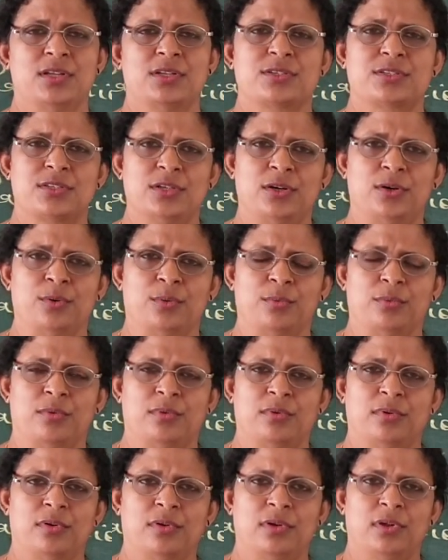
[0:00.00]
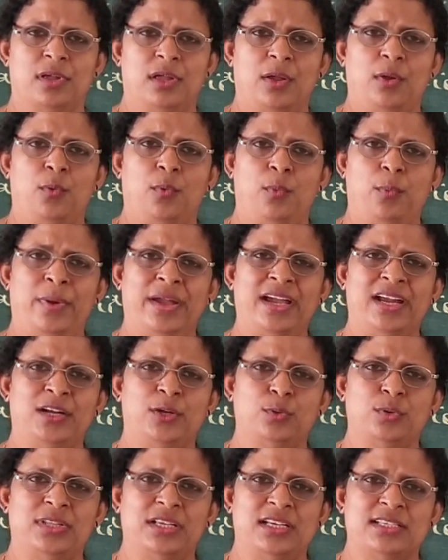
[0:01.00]
So, where
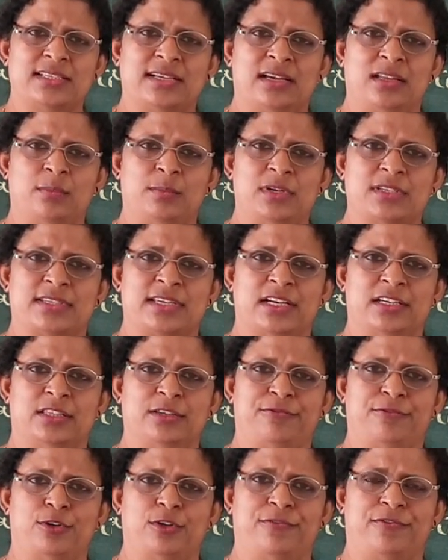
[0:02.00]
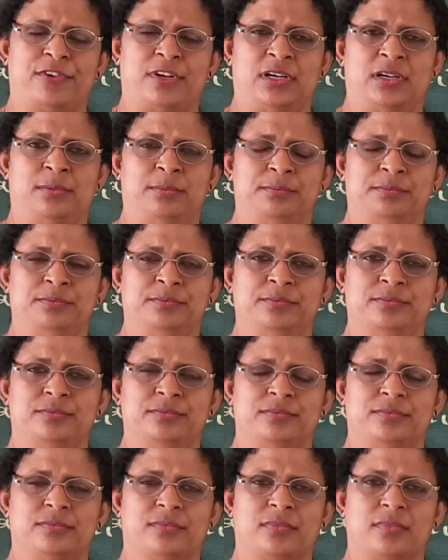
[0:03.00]
do these animals get the food
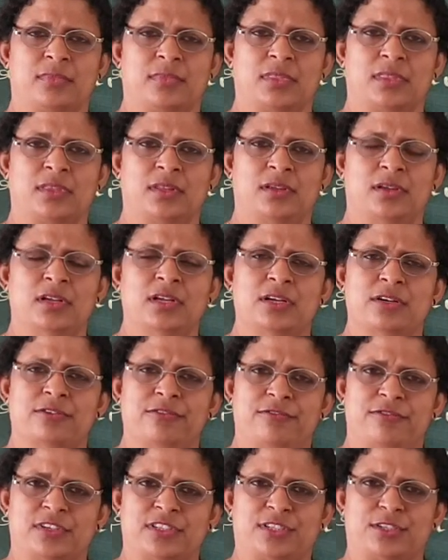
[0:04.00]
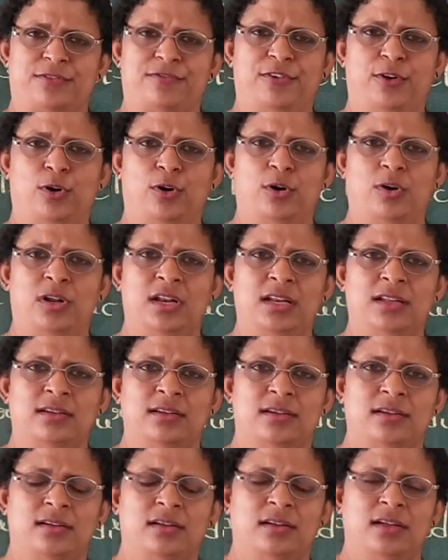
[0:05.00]
from? First of
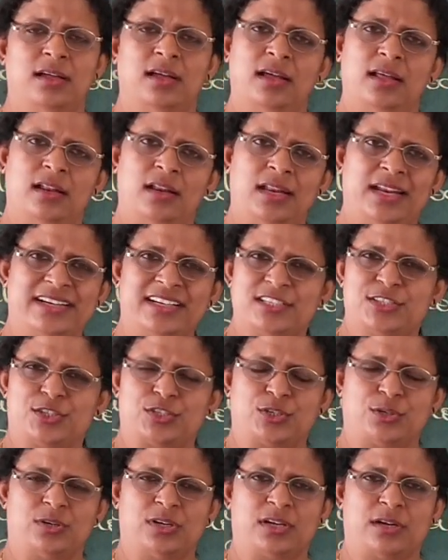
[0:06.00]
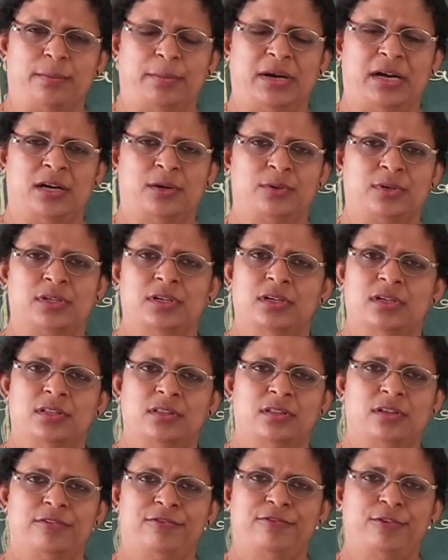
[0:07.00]
all, let us talk
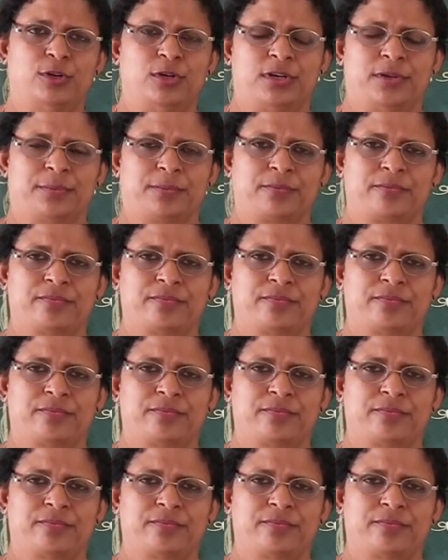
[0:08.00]
about the food.